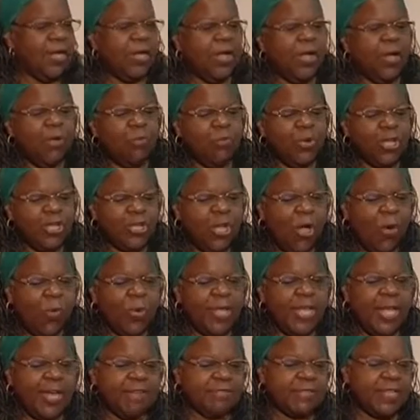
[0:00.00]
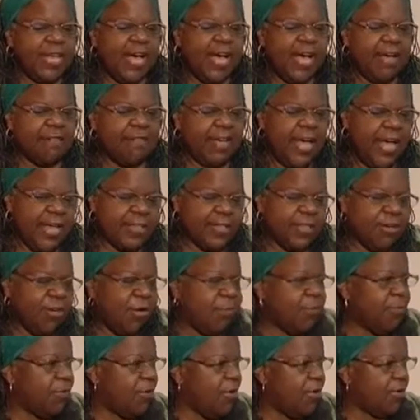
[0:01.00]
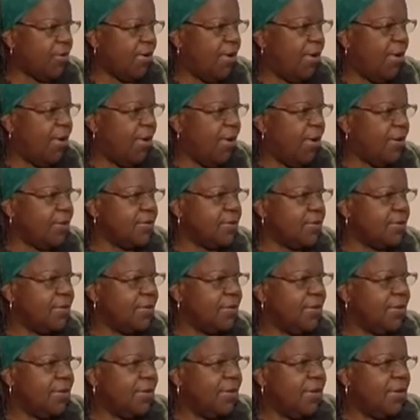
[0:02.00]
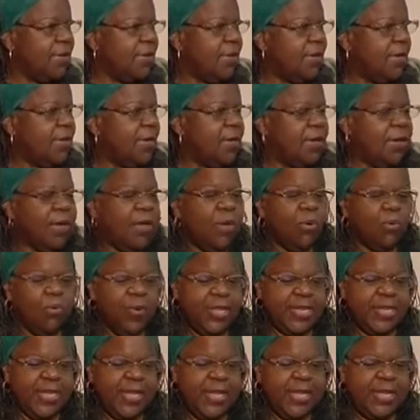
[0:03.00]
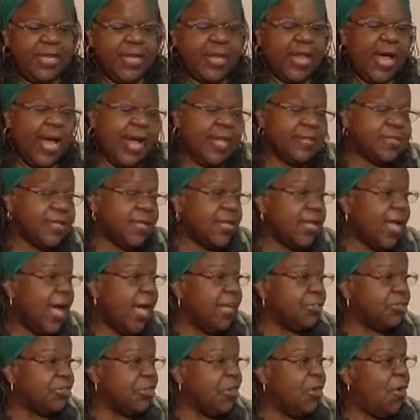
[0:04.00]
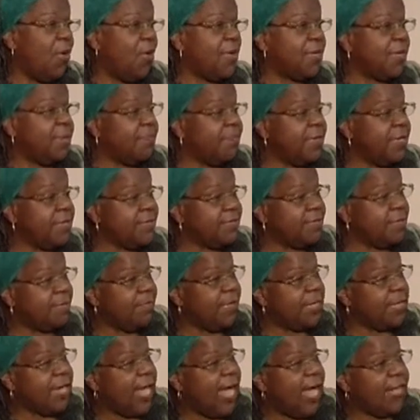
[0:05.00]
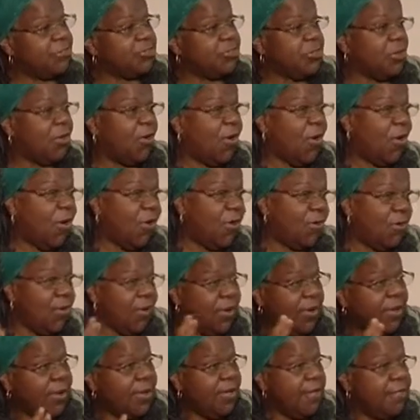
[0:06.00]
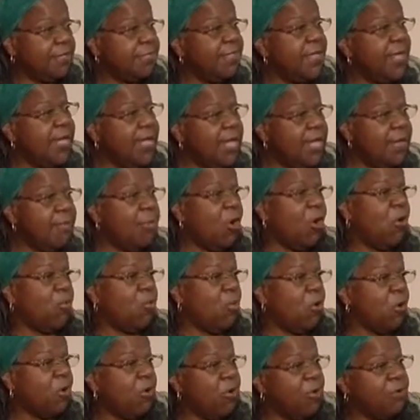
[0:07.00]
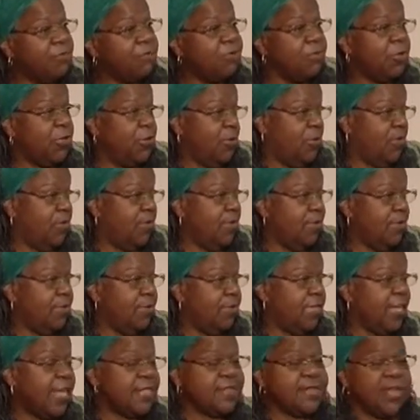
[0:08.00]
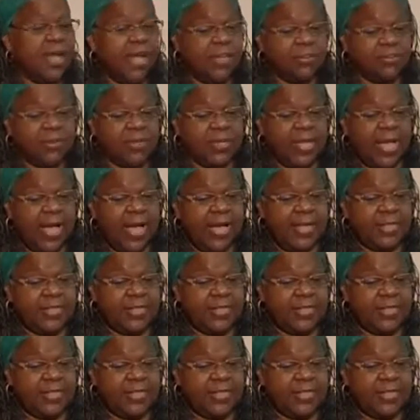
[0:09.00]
We know we have to have ethical protocols. We need an ontological and epistemological theme or worldview that's underlying the